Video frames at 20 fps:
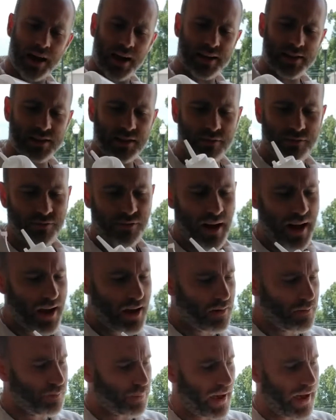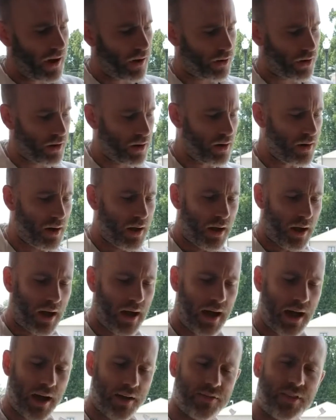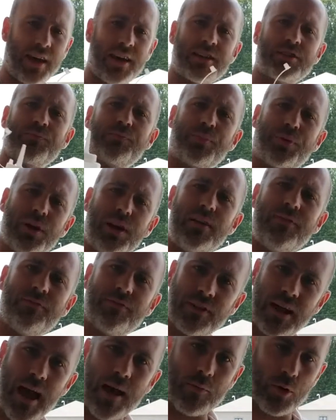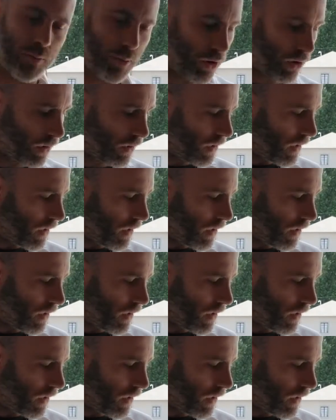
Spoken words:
It's a fine powder that is pretty flammable.